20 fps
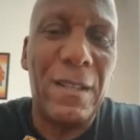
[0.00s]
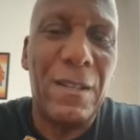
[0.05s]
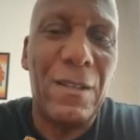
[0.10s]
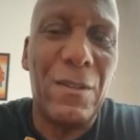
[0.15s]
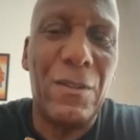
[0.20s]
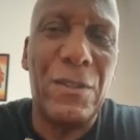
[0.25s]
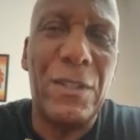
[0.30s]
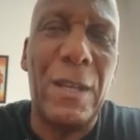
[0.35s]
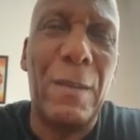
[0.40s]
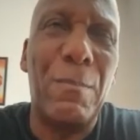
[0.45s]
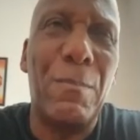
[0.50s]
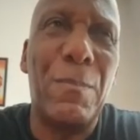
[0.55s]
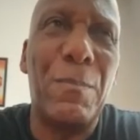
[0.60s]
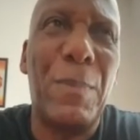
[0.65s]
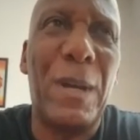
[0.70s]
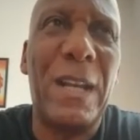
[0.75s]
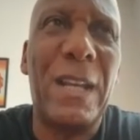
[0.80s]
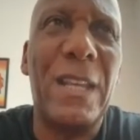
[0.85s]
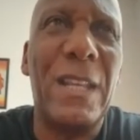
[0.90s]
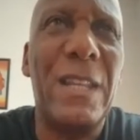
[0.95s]
Because then
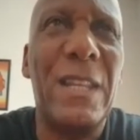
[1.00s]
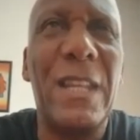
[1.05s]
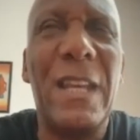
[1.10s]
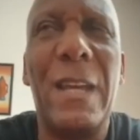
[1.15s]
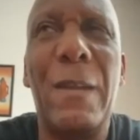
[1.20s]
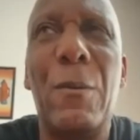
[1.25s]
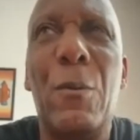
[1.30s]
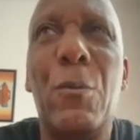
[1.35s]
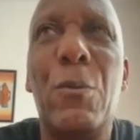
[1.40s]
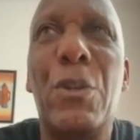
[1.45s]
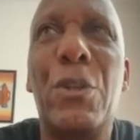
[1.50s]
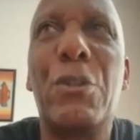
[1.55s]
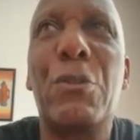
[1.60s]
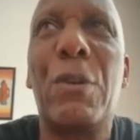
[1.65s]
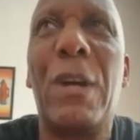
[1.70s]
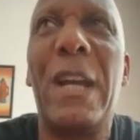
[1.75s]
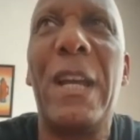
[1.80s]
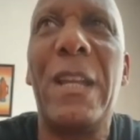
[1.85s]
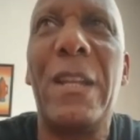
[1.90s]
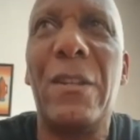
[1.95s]
back in then, all the
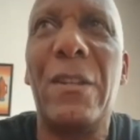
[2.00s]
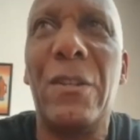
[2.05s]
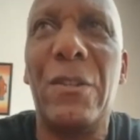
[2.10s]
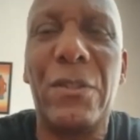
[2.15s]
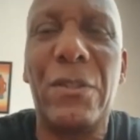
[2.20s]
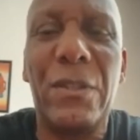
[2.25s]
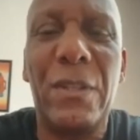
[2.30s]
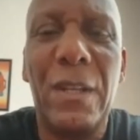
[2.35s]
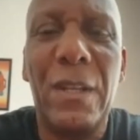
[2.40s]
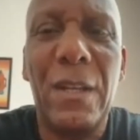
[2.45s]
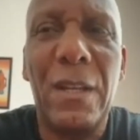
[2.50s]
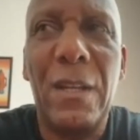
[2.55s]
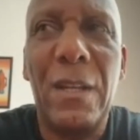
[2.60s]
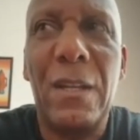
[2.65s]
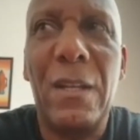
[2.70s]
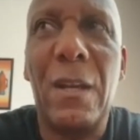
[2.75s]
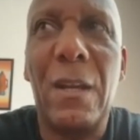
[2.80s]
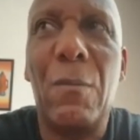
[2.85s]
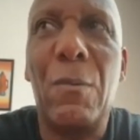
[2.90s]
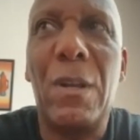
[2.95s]
trainers,
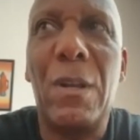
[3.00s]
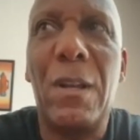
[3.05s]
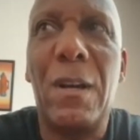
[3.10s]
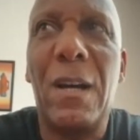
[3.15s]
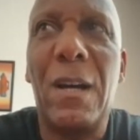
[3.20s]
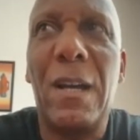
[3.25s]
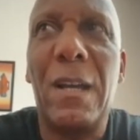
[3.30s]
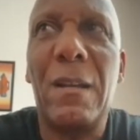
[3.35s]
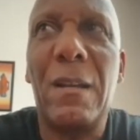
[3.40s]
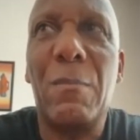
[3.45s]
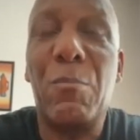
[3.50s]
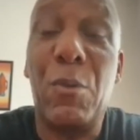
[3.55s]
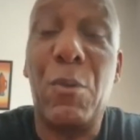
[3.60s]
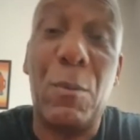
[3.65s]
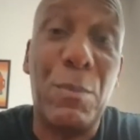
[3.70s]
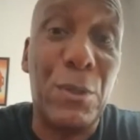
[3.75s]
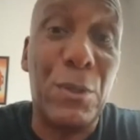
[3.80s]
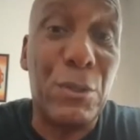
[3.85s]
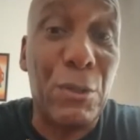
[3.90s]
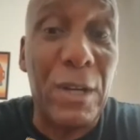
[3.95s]
they were like
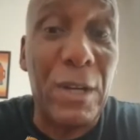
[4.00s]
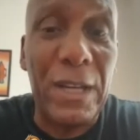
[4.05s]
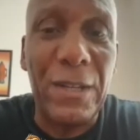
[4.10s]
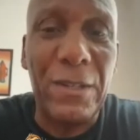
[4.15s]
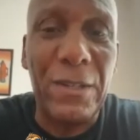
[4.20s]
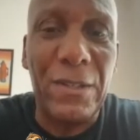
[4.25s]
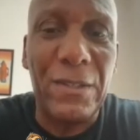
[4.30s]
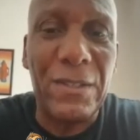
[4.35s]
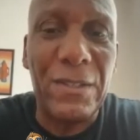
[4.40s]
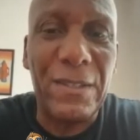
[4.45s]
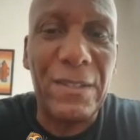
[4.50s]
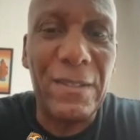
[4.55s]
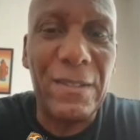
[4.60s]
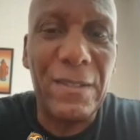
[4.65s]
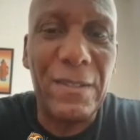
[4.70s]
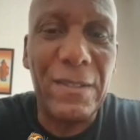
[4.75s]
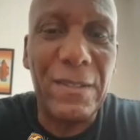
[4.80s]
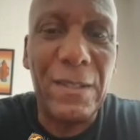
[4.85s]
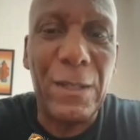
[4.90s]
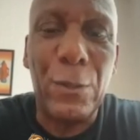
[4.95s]
proper trainers.
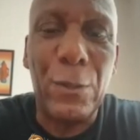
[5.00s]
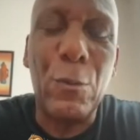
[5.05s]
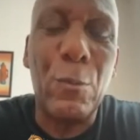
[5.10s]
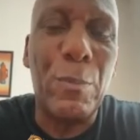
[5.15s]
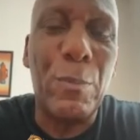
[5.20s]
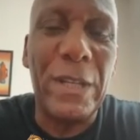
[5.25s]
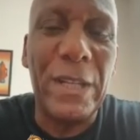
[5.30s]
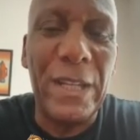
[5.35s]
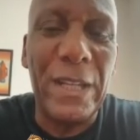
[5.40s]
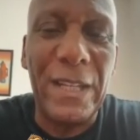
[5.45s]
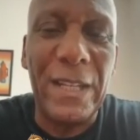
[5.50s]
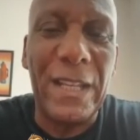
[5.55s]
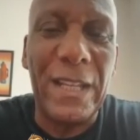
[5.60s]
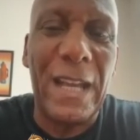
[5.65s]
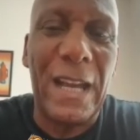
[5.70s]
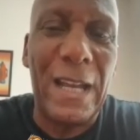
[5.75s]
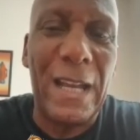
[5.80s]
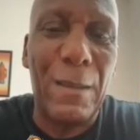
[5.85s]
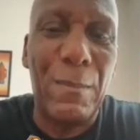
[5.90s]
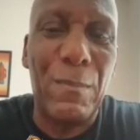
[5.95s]
They'd all been in the
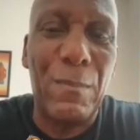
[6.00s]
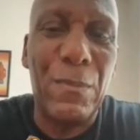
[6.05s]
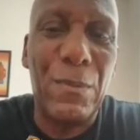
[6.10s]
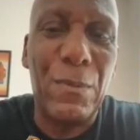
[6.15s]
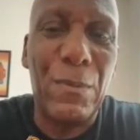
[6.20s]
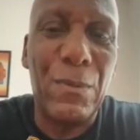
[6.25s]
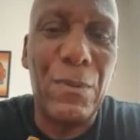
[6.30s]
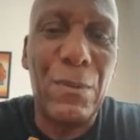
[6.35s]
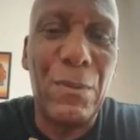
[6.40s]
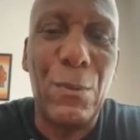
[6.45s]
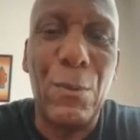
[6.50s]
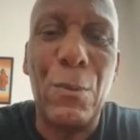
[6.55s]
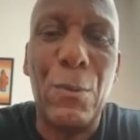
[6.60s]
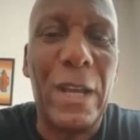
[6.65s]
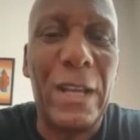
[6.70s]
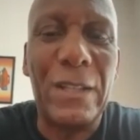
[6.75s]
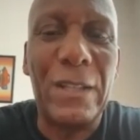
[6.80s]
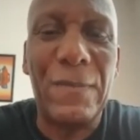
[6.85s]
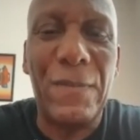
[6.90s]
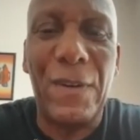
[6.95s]
game, all
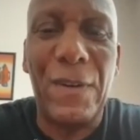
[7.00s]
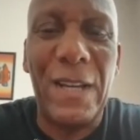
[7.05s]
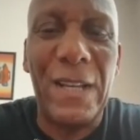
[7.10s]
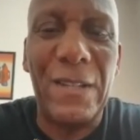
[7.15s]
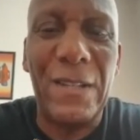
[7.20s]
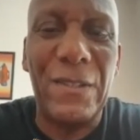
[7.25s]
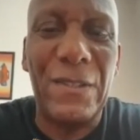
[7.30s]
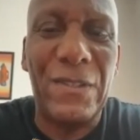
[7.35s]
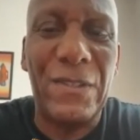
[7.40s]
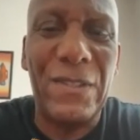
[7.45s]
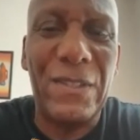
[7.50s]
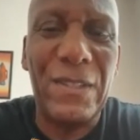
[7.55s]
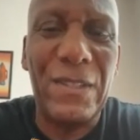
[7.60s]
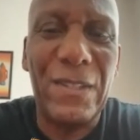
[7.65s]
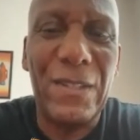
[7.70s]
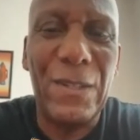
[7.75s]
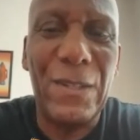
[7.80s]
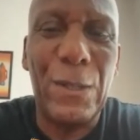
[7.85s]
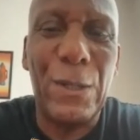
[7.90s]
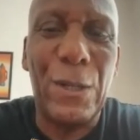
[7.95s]
ex-fighters,
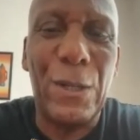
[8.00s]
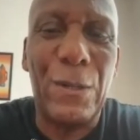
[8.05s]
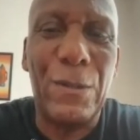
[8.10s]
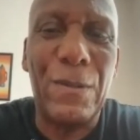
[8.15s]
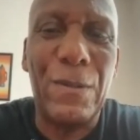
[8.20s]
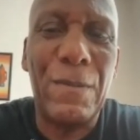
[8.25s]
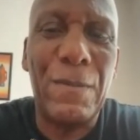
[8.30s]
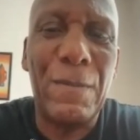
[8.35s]
you know.